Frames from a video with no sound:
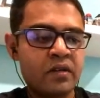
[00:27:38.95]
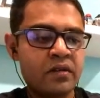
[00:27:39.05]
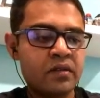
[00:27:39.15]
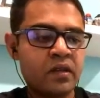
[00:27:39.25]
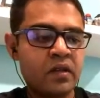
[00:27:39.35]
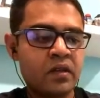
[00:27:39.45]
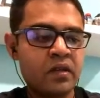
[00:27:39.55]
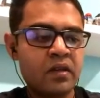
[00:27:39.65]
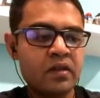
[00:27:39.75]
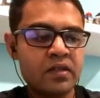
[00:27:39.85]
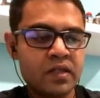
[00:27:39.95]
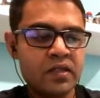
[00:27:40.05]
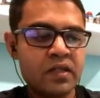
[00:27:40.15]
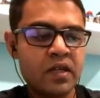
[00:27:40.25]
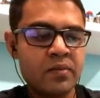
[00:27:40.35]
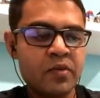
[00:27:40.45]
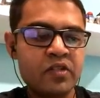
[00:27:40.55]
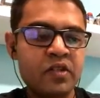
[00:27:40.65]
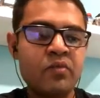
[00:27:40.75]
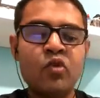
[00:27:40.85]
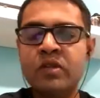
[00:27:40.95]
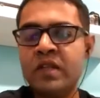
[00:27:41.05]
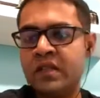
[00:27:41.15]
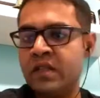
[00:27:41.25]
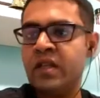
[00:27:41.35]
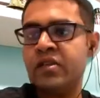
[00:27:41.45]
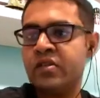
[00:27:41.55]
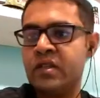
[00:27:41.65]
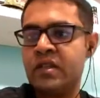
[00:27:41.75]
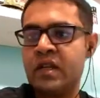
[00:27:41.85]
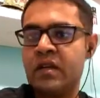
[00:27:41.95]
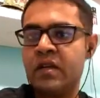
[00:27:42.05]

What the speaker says: See, 68% more than the initial salary.